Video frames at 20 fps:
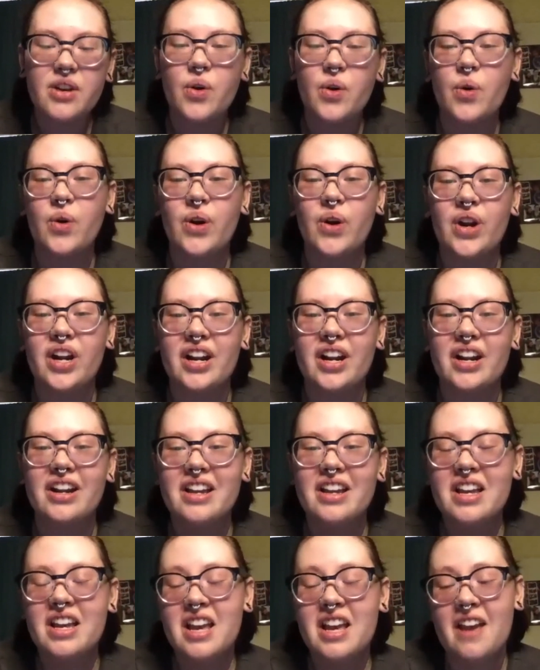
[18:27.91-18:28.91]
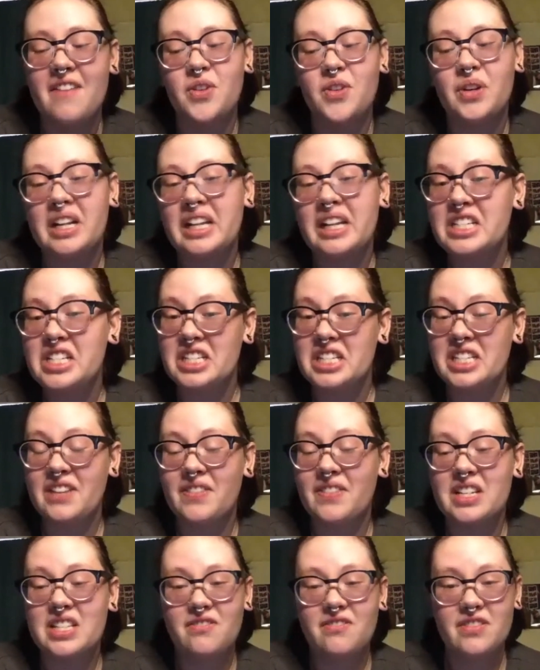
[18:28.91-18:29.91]
or if you want to just give
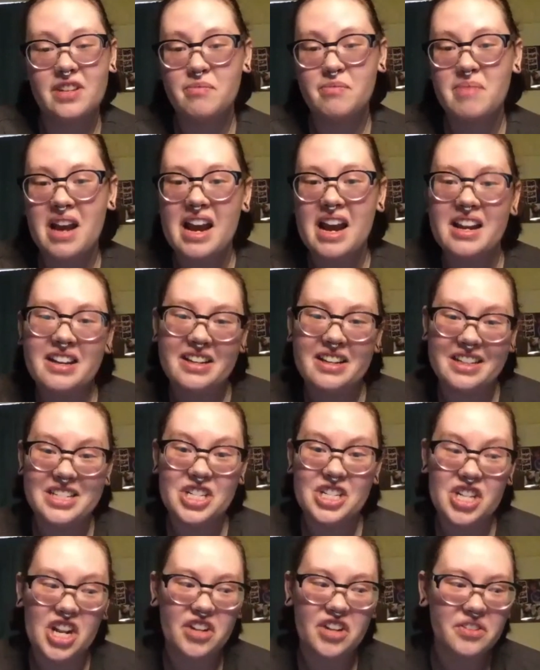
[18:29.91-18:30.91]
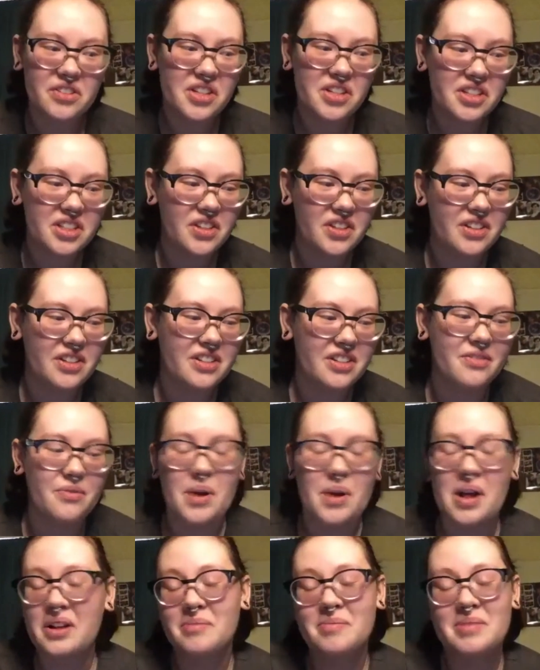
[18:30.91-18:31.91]
us feedback in general, you're
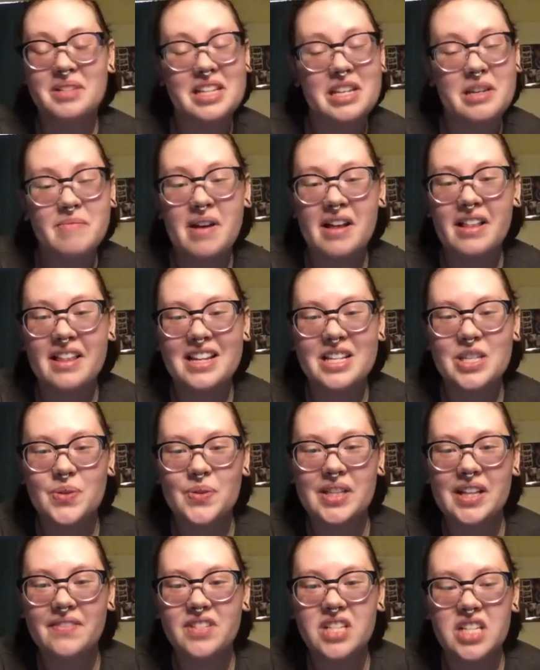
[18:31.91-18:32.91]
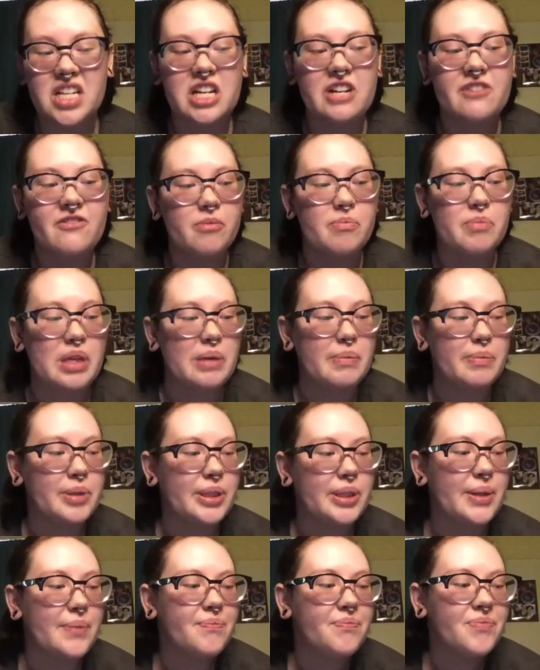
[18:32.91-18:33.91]
welcome to email us. We love to hear from
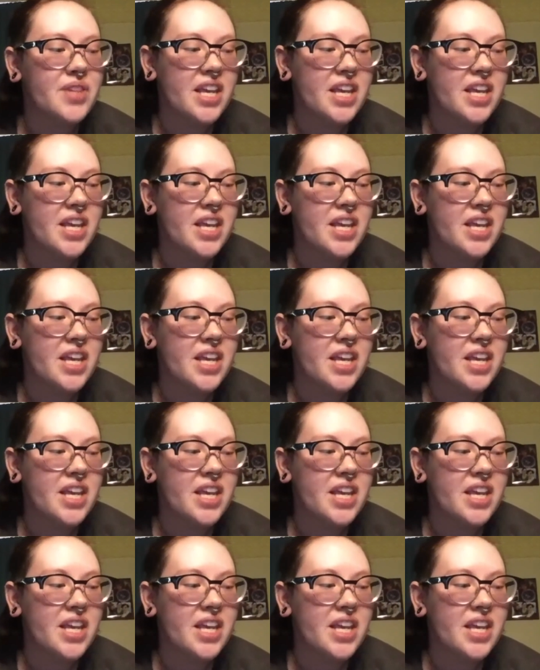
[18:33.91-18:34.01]
people.